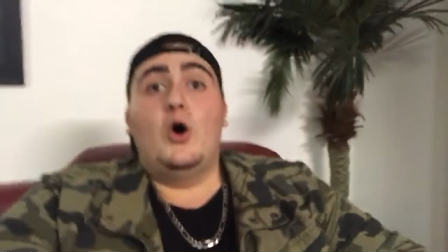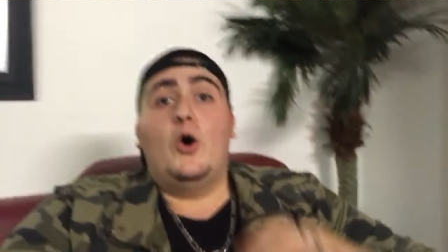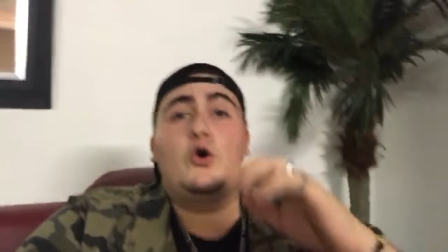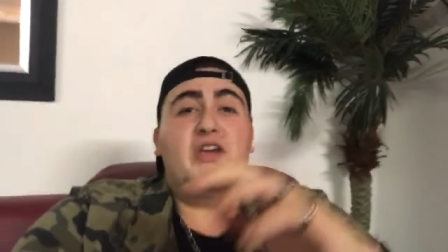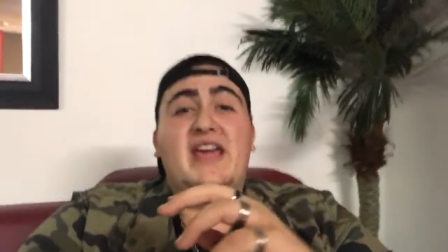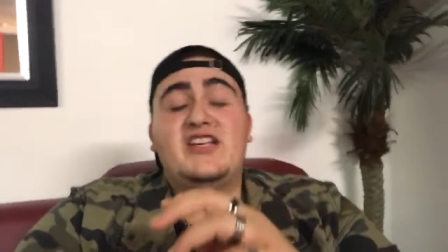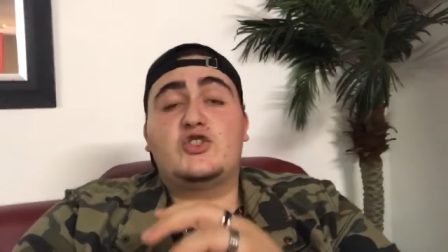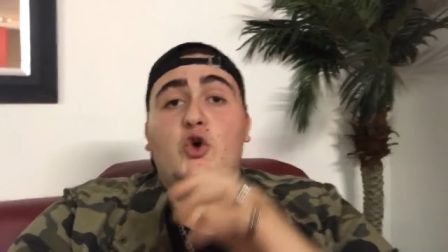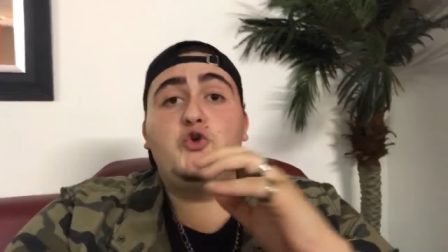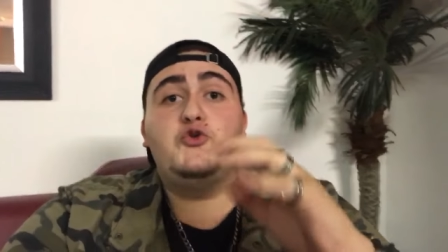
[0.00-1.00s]
Okay,
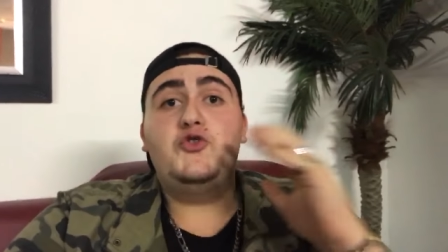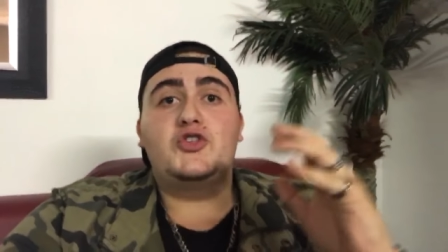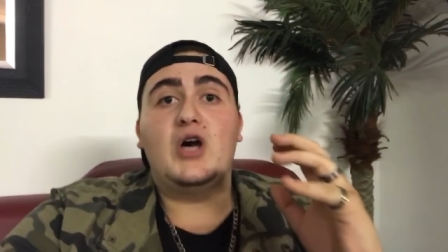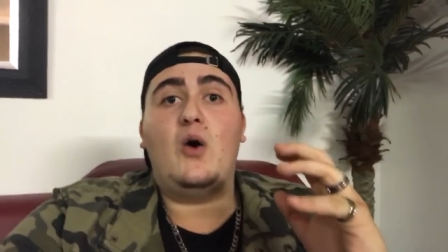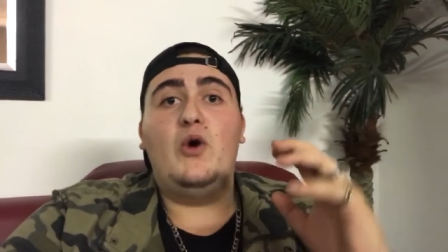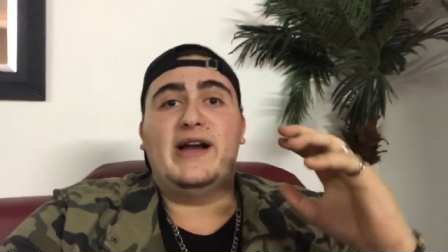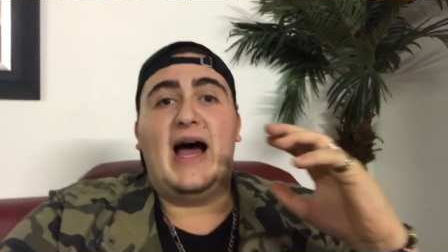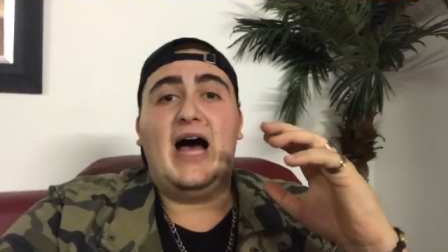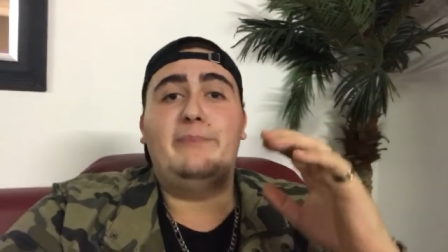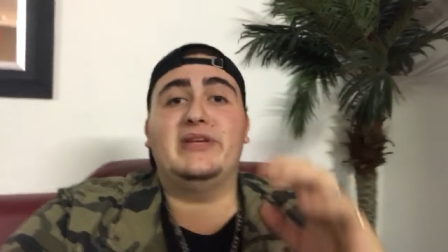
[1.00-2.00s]
so you saw what
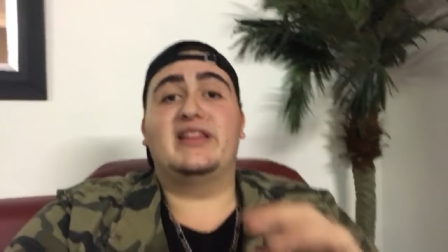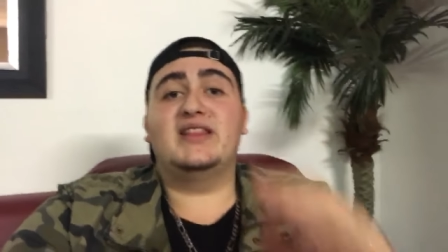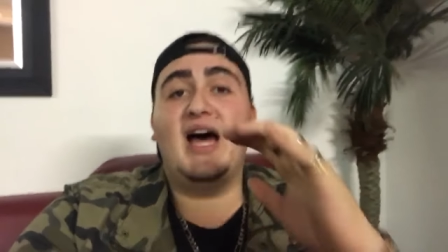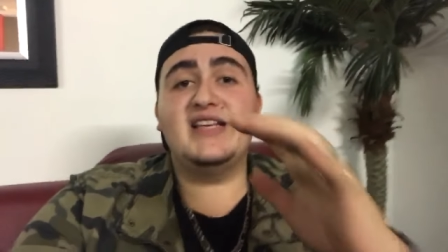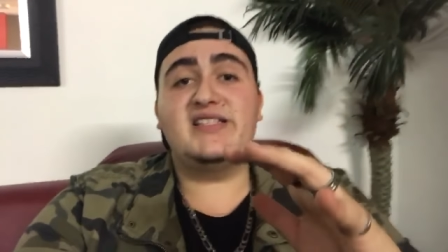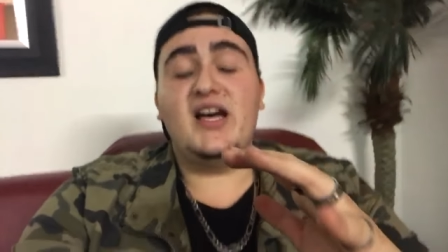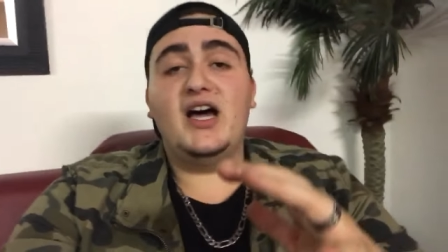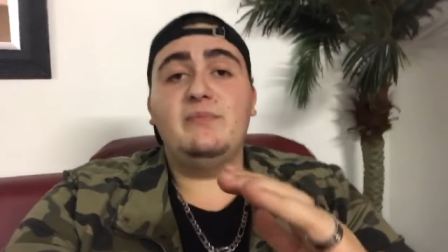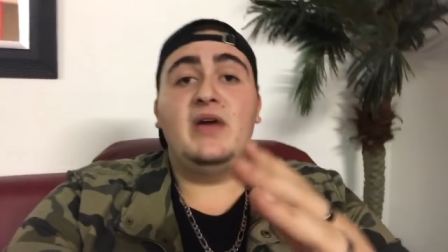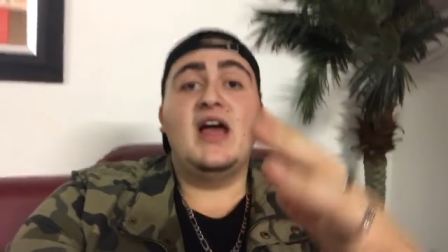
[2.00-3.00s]
happened. Last
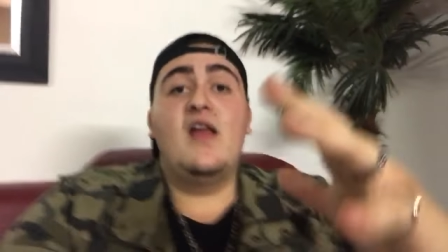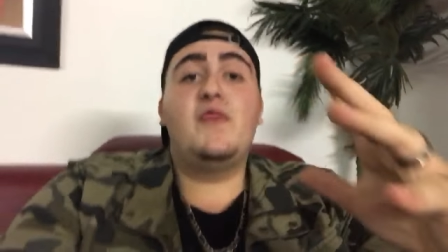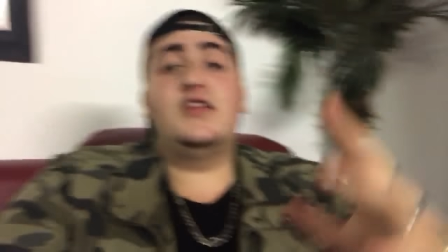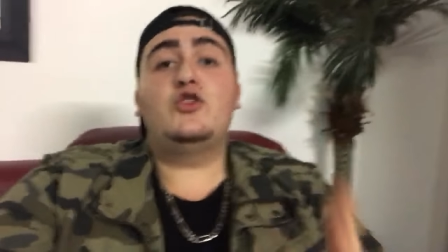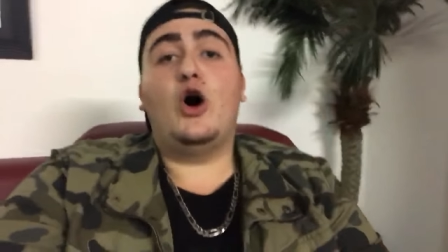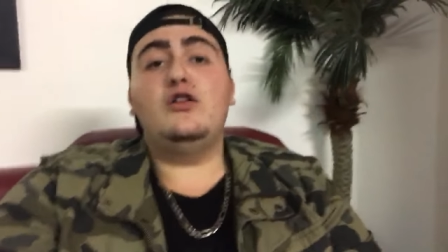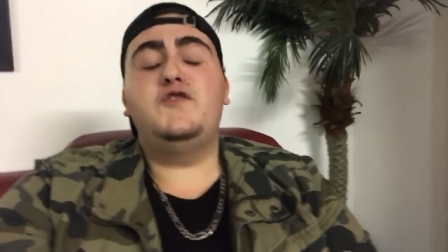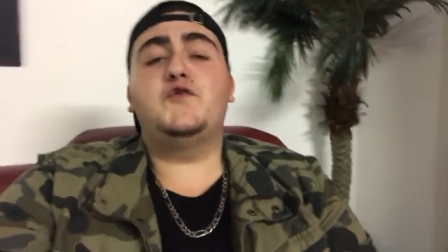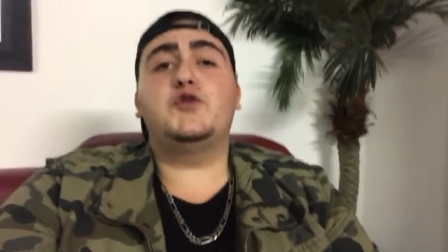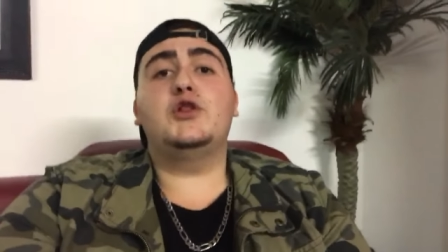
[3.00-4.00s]
time the doll
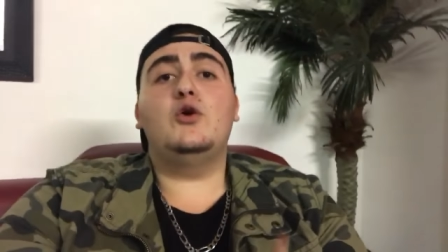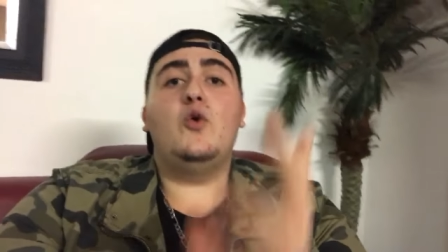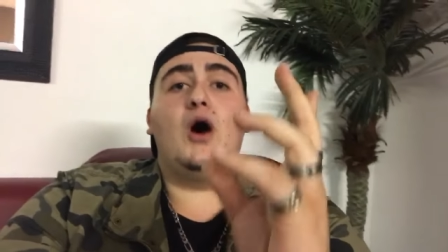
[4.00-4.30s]
flew